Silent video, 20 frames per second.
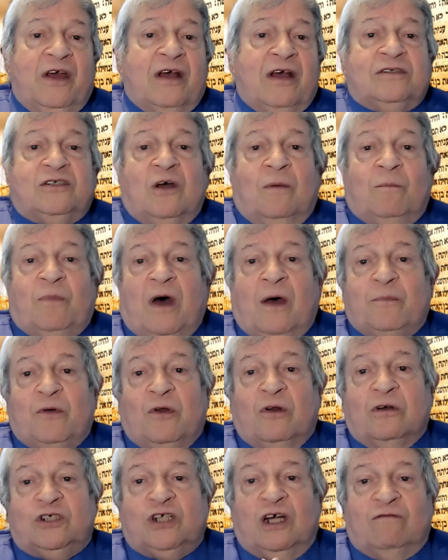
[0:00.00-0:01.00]
Here are some
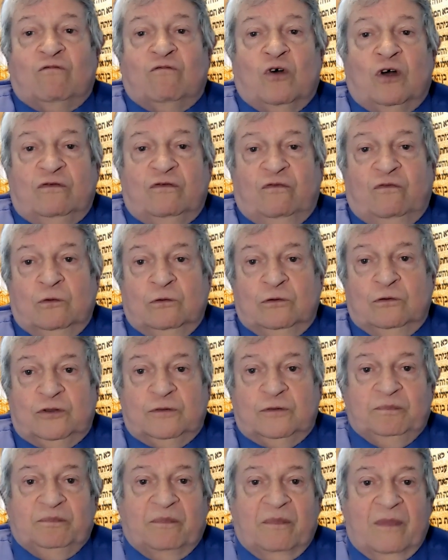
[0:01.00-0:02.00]
popular Shavuot
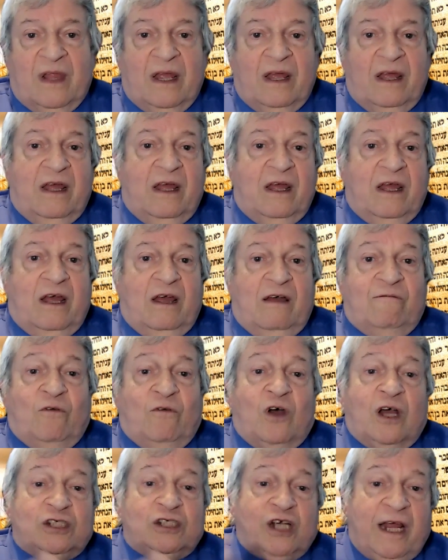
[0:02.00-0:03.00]
foods.
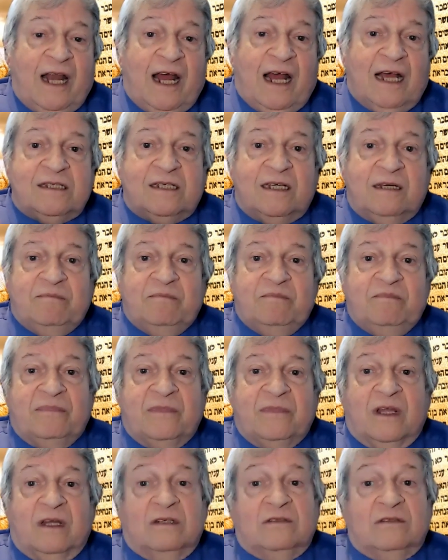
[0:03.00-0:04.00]
For Ashkenazim,
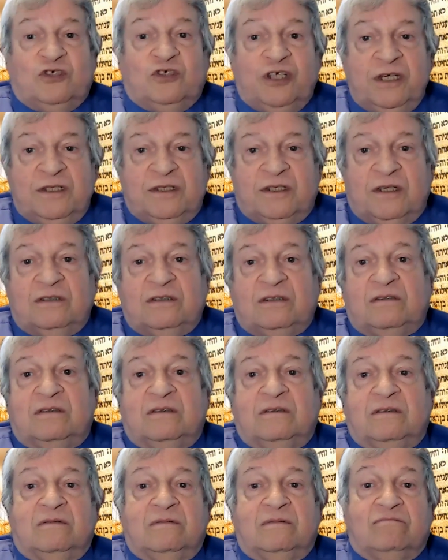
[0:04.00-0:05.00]

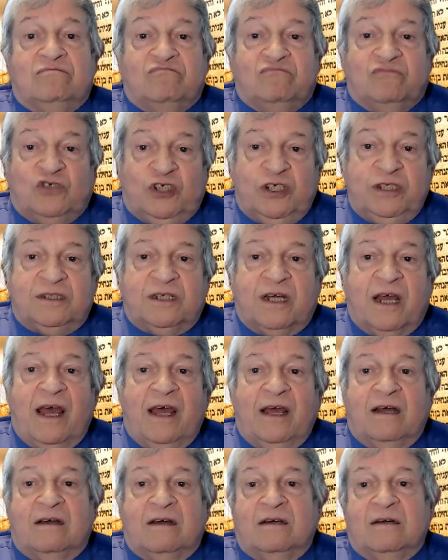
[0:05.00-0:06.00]
cheeses,
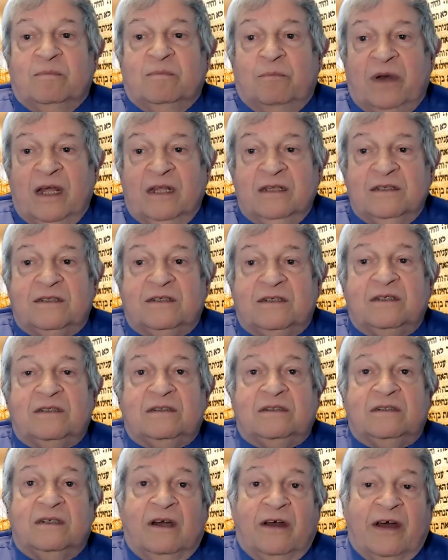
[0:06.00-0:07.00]
cheesecake,
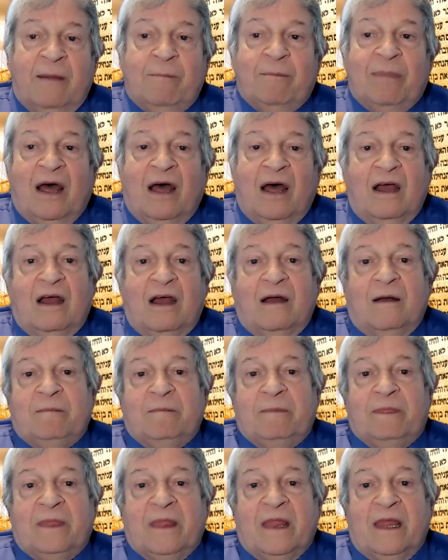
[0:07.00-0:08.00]
blintzes, kreplach.
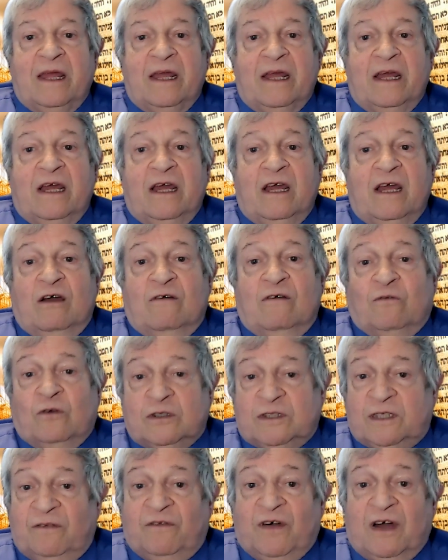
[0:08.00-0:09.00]

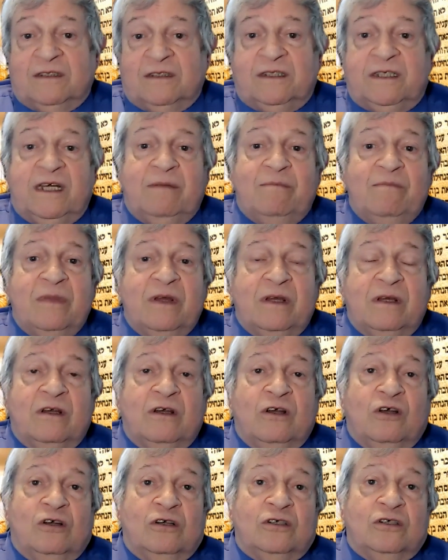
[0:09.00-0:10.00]
For Sephardim,
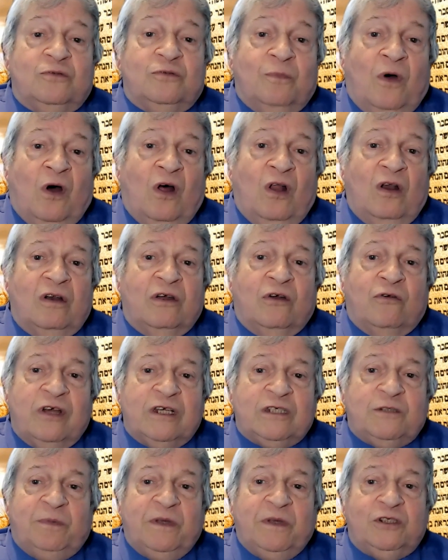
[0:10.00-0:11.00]
small
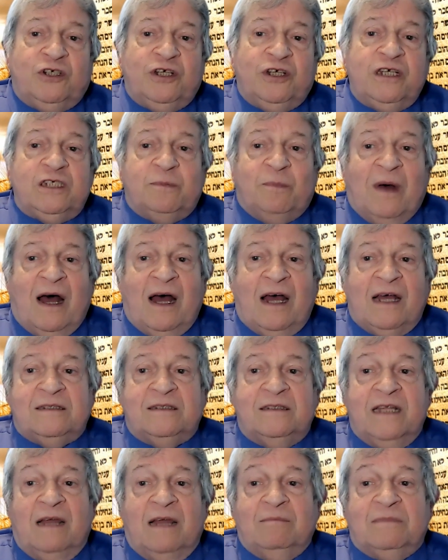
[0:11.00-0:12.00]
crispy cheese
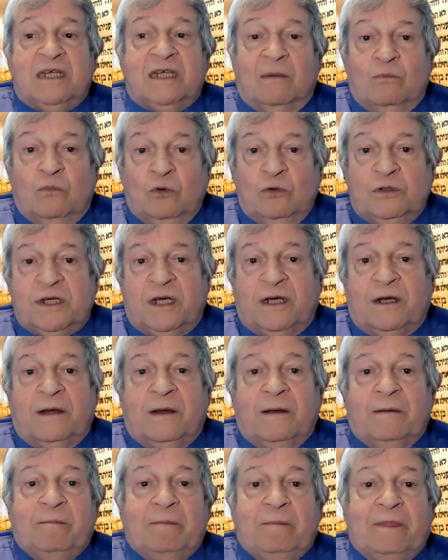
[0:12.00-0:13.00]
pies named sambusek,
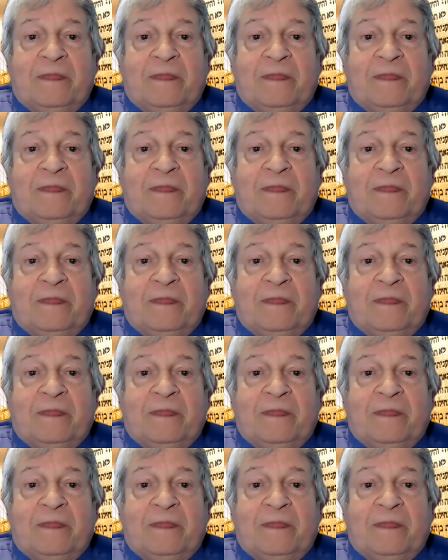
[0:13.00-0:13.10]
